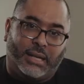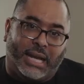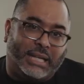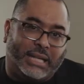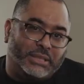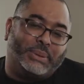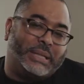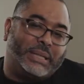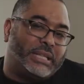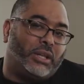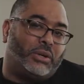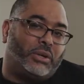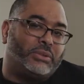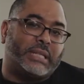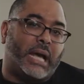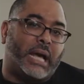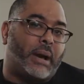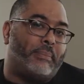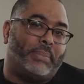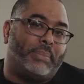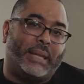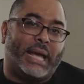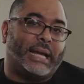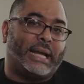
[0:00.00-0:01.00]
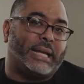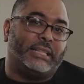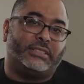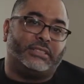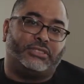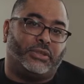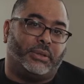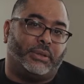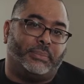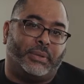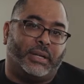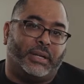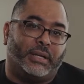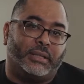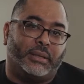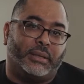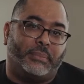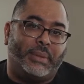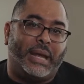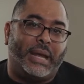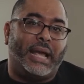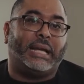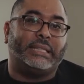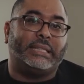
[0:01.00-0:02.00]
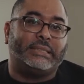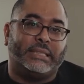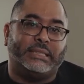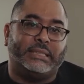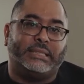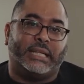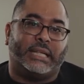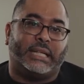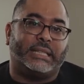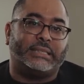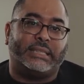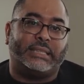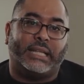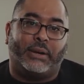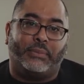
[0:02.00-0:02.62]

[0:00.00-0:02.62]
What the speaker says: As we close out Black History Month, may I suggest